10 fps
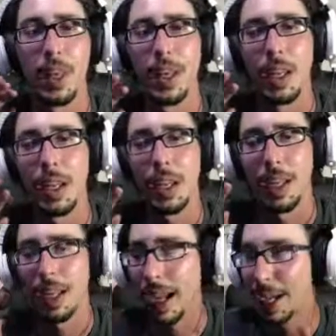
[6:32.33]
It
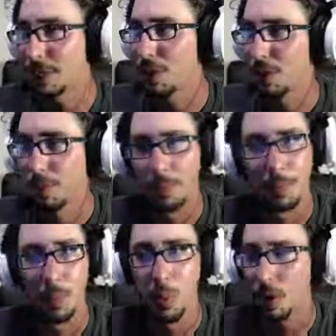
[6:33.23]
adds
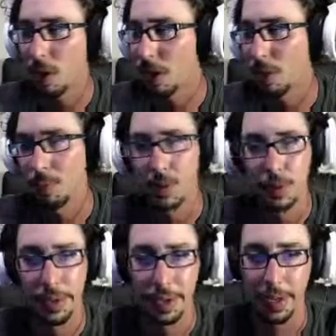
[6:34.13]
more
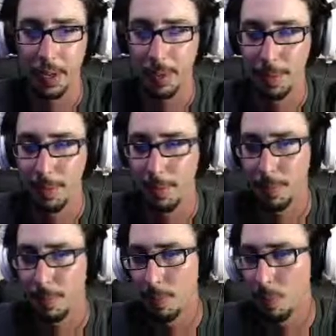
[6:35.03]
items,
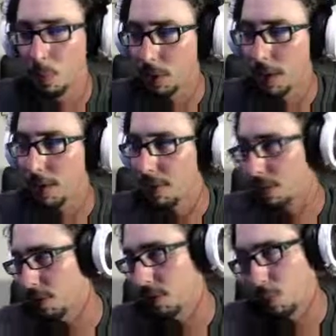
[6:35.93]
more
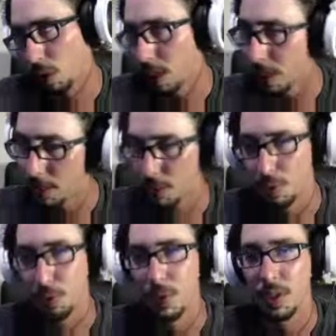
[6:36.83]
characters, more
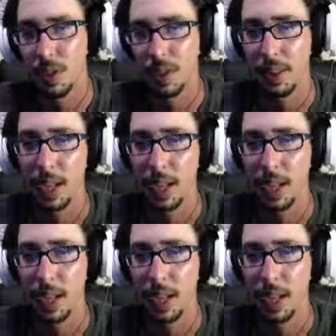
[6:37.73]
costumes, stuff like that,